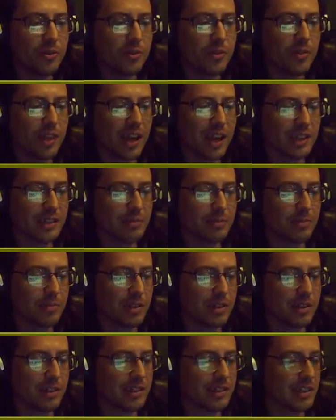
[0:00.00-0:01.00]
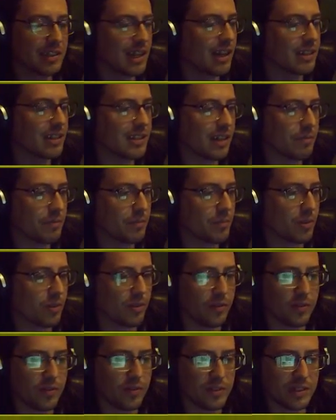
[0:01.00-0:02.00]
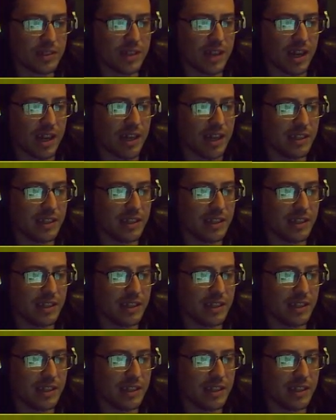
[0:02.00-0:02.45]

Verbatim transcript: that was our tavern brawl for today.